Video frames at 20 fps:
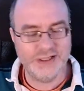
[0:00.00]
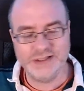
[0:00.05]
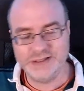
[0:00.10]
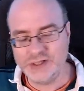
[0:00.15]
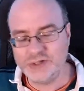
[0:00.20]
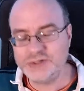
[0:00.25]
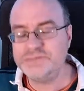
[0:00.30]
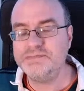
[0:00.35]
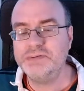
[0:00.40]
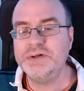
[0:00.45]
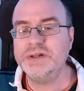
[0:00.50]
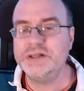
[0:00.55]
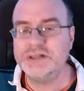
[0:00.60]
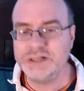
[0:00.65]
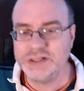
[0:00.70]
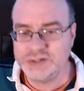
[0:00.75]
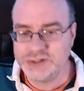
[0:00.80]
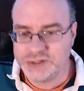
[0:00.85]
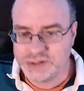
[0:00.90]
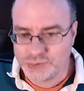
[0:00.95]
doesn't put the
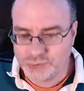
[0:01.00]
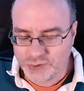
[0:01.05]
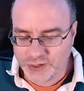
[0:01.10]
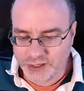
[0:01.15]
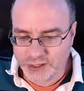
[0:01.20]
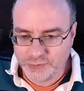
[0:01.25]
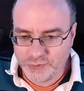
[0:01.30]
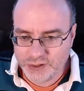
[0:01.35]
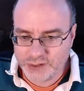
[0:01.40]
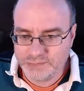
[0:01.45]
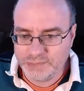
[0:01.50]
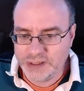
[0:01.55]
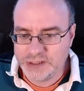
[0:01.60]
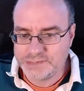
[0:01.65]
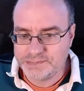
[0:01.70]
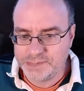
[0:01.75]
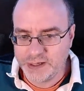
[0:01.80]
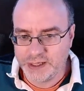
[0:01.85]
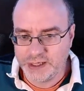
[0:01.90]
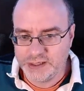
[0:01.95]
dishes away. What it means
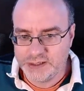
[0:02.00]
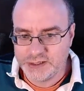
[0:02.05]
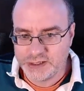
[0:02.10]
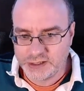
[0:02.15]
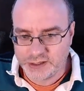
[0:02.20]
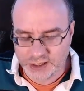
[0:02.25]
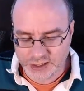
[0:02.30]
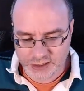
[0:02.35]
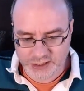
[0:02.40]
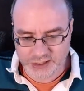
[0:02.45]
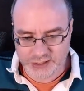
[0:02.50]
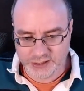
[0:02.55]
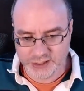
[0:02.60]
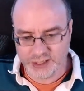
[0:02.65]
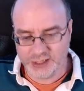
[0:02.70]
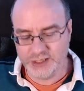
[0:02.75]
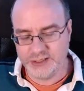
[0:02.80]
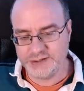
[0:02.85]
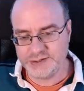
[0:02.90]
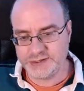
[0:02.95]
by integrated
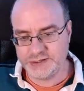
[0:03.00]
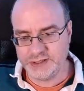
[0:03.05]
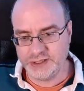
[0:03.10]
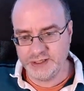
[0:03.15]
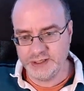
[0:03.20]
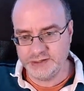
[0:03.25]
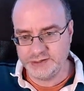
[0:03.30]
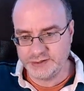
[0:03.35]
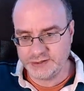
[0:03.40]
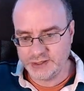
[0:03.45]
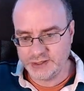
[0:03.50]
is that